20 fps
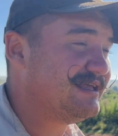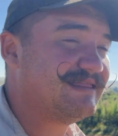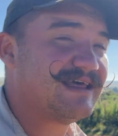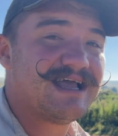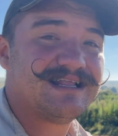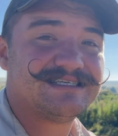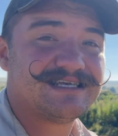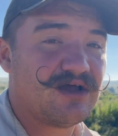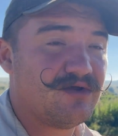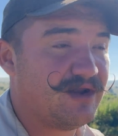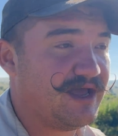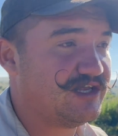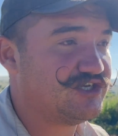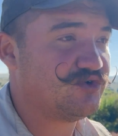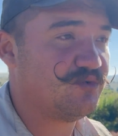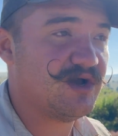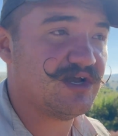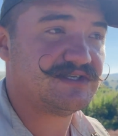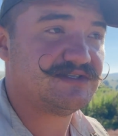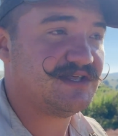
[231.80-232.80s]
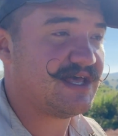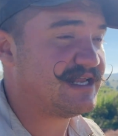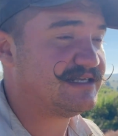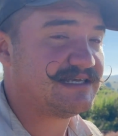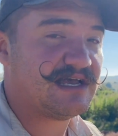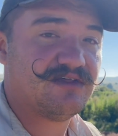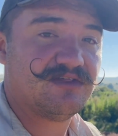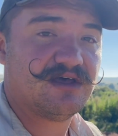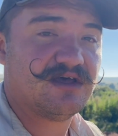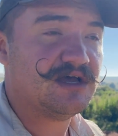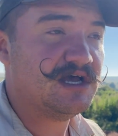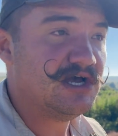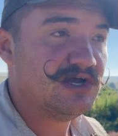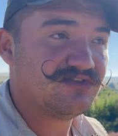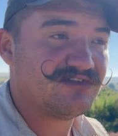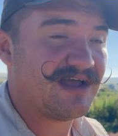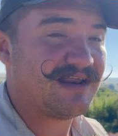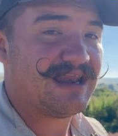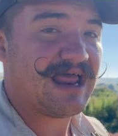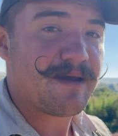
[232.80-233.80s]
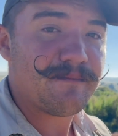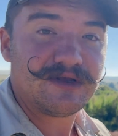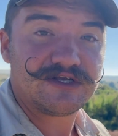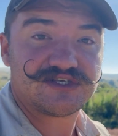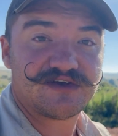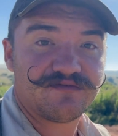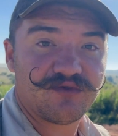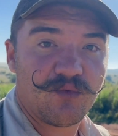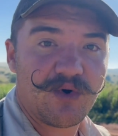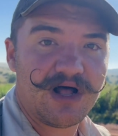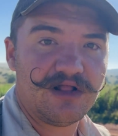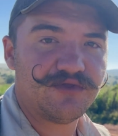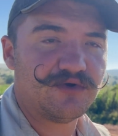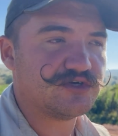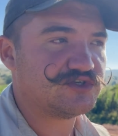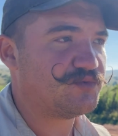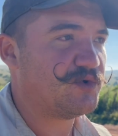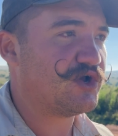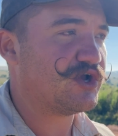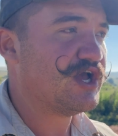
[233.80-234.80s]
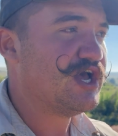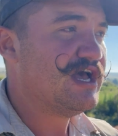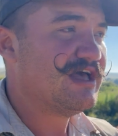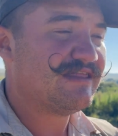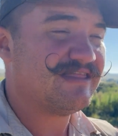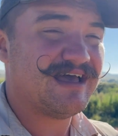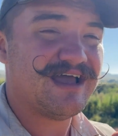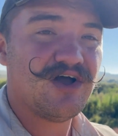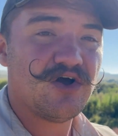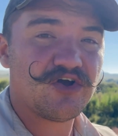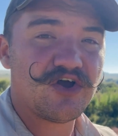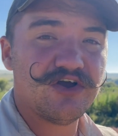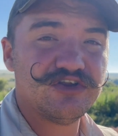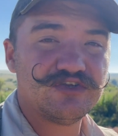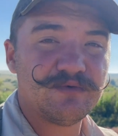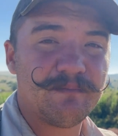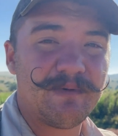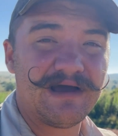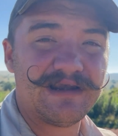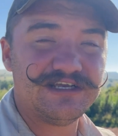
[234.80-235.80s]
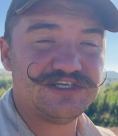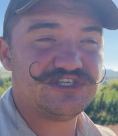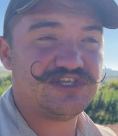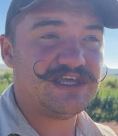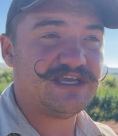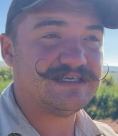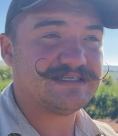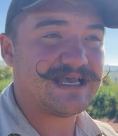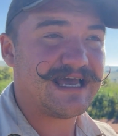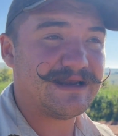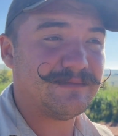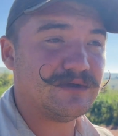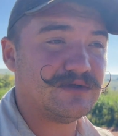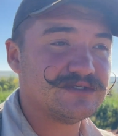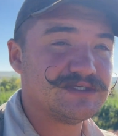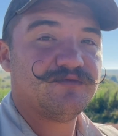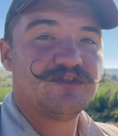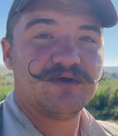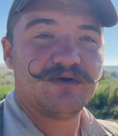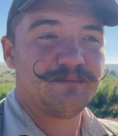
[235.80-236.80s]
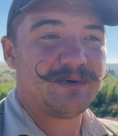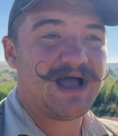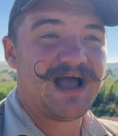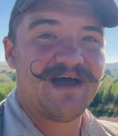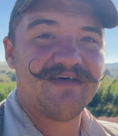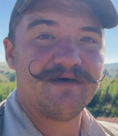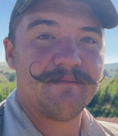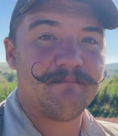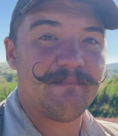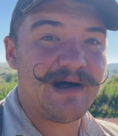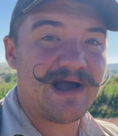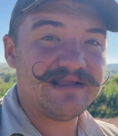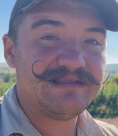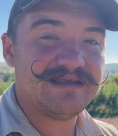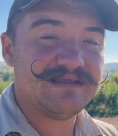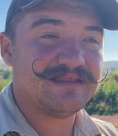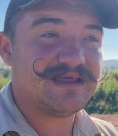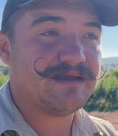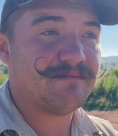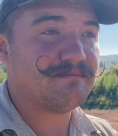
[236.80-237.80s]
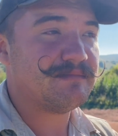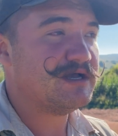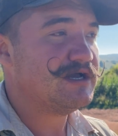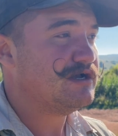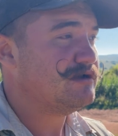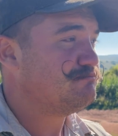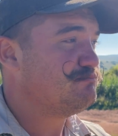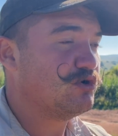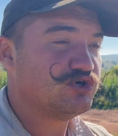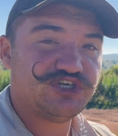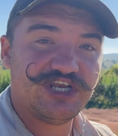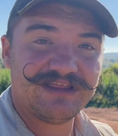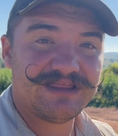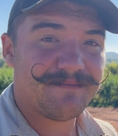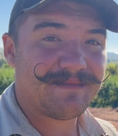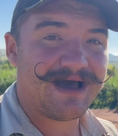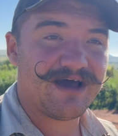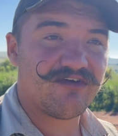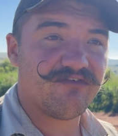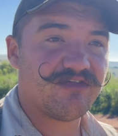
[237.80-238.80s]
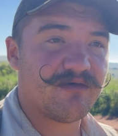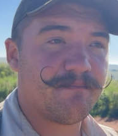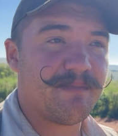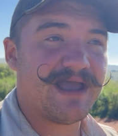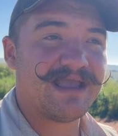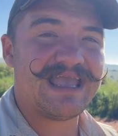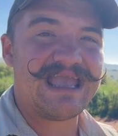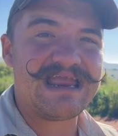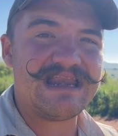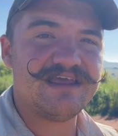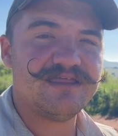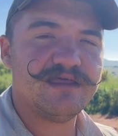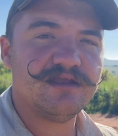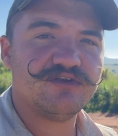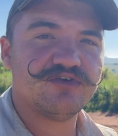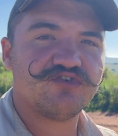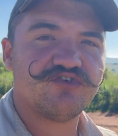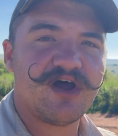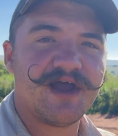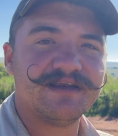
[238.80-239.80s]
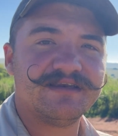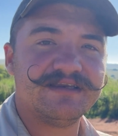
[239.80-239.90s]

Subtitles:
that's how nature works. That's how the dynamics of the wild dogs work. They are going to punish these animals by either biting them, pushing them out of the pack, anything to try and